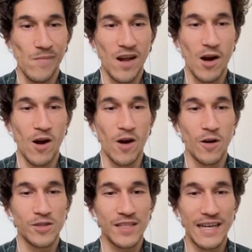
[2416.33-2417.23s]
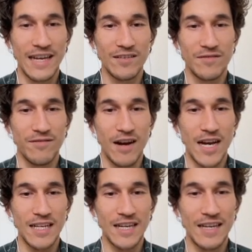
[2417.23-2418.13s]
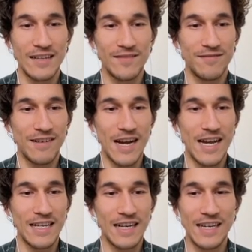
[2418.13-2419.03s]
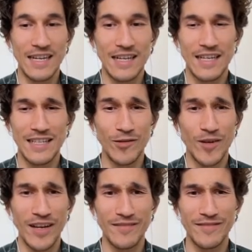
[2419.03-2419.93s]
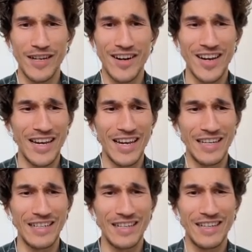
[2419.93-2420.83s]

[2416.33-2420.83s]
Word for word: Oh, 10, finally, and I don't have grain.